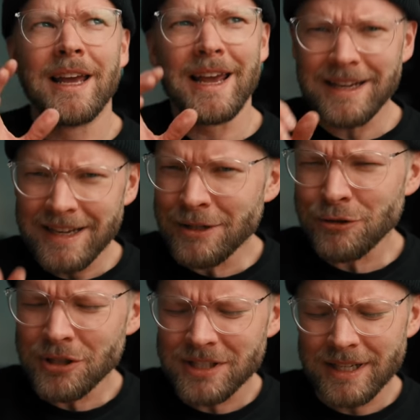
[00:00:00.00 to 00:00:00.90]
And
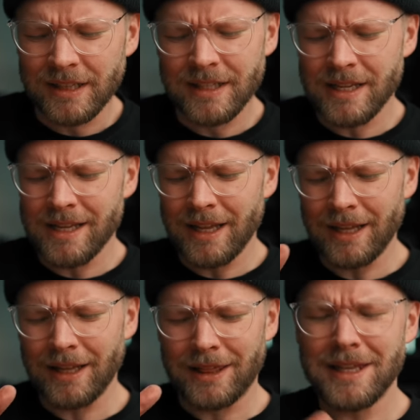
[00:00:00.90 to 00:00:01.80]
interestingly,
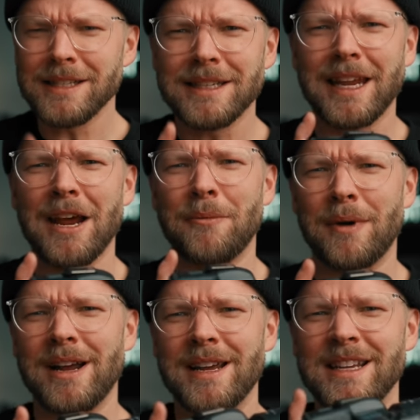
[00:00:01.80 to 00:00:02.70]
this
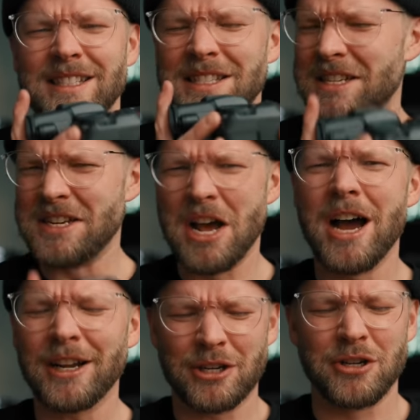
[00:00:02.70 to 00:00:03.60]
camera is
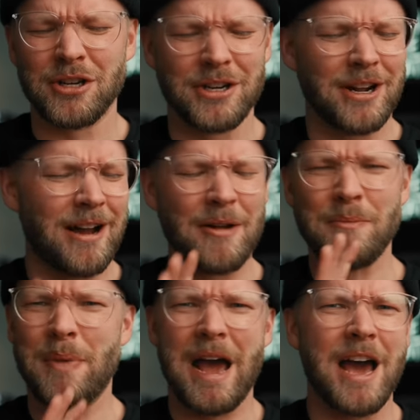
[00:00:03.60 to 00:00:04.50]
not good on
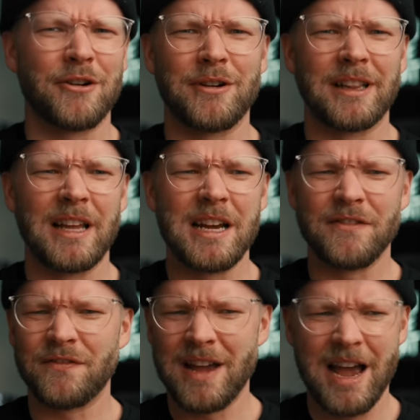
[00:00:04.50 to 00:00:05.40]
battery
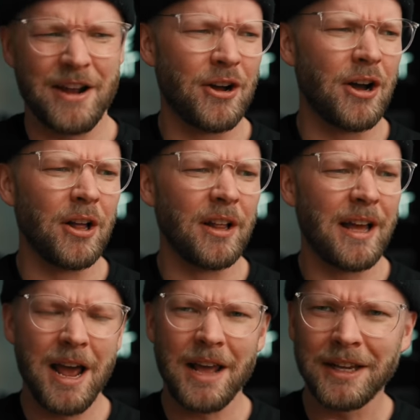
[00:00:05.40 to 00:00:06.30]
life at all.
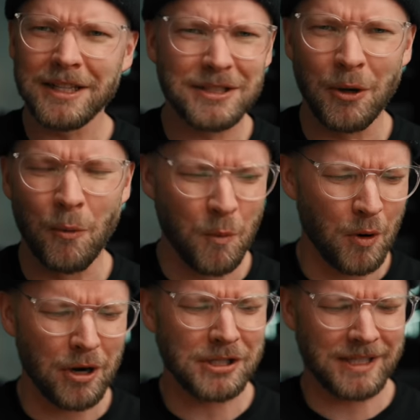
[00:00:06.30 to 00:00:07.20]
I think it's the
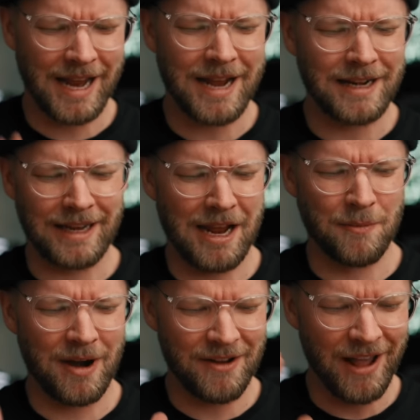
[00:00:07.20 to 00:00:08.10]
worst Canon
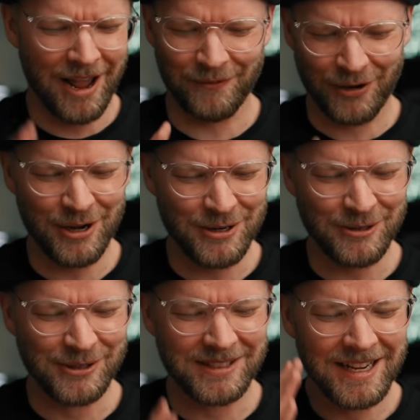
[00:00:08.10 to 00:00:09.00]
camera I've ever
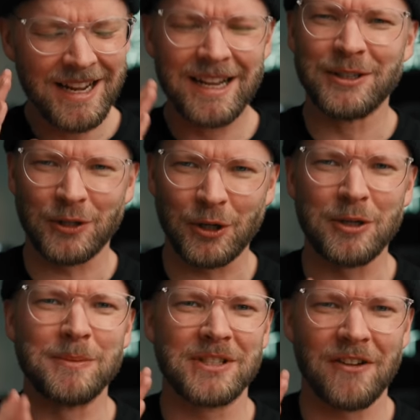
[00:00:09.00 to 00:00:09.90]
used in
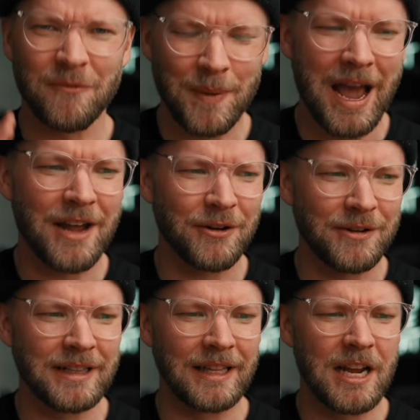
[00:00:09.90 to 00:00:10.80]
terms of
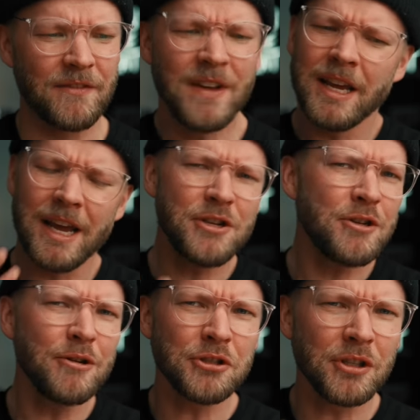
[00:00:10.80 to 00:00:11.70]
battery life. And
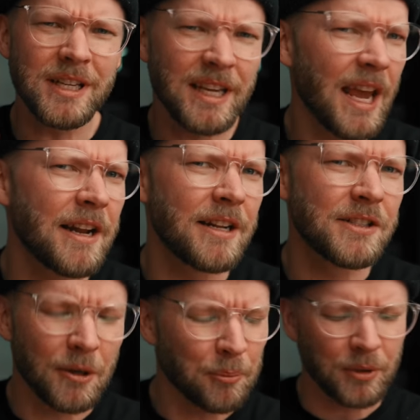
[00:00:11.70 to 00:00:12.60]
usually
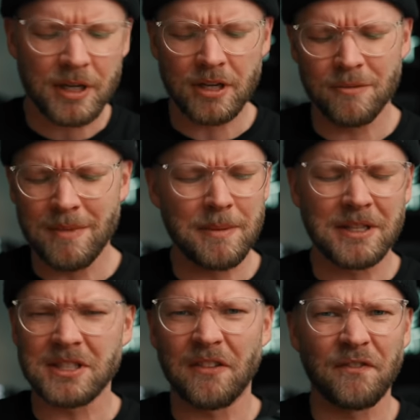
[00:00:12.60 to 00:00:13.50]
Canons are pretty good. Maybe
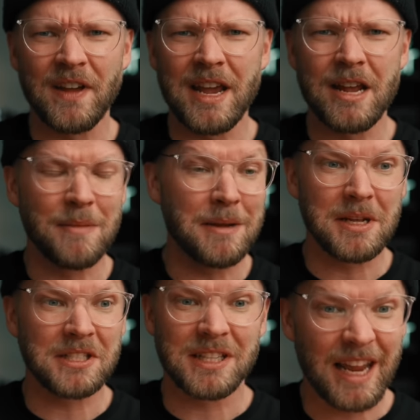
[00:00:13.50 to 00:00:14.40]
it's the fan, maybe
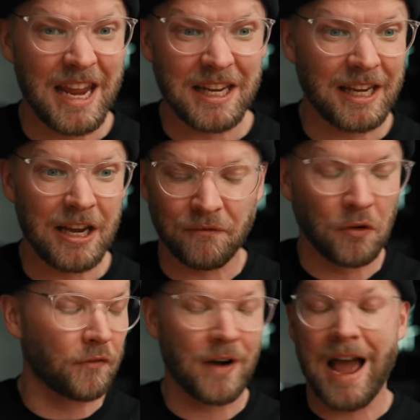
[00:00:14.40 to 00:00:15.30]
it's the 8K
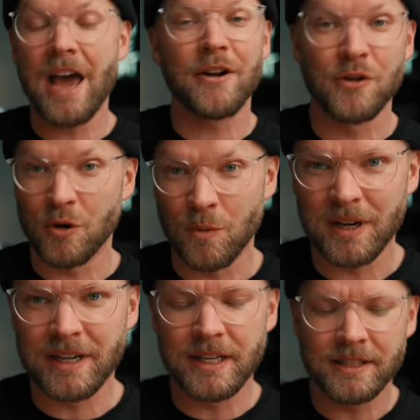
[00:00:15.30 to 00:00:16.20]
full frame, I don't know what
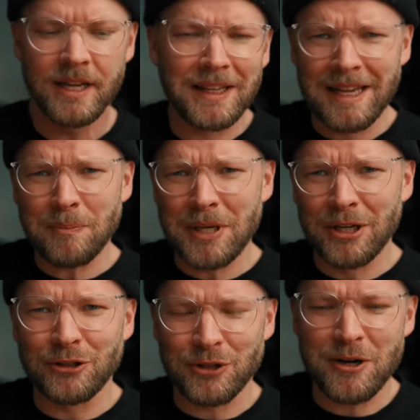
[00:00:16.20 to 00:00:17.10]
it is. And like
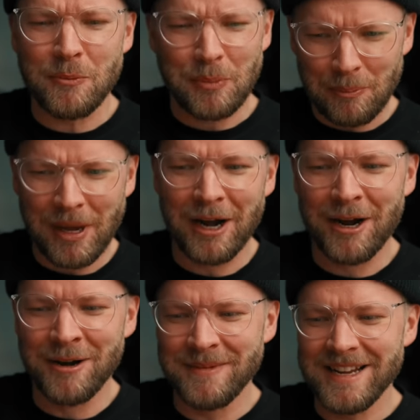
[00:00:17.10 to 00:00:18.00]
Peter tried to prepare
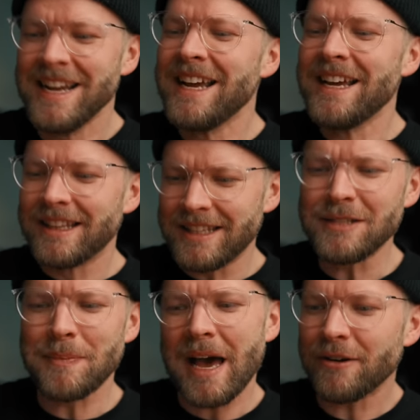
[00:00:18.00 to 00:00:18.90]
me,
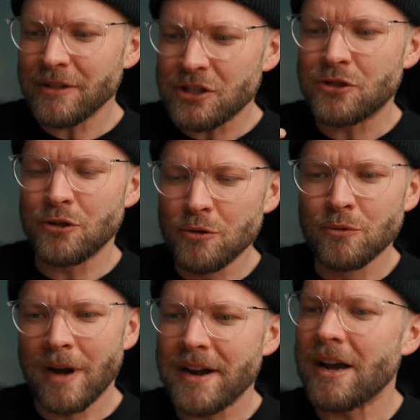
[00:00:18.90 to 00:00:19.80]
these batteries do
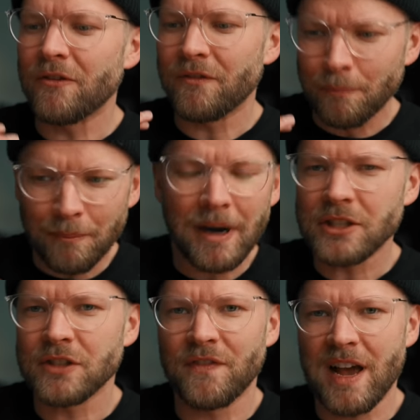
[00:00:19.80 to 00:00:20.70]
run out
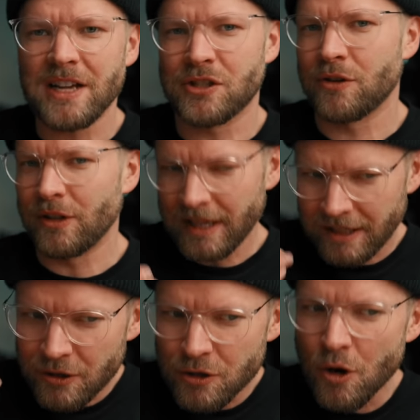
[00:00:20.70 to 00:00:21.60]
much faster, like
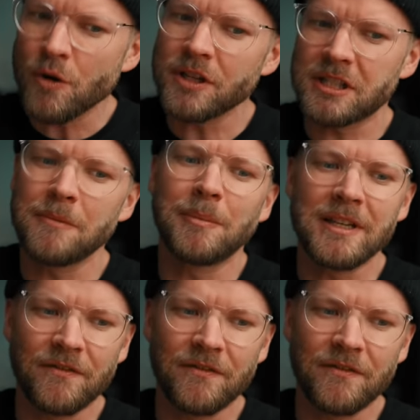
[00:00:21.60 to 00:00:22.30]
noticeably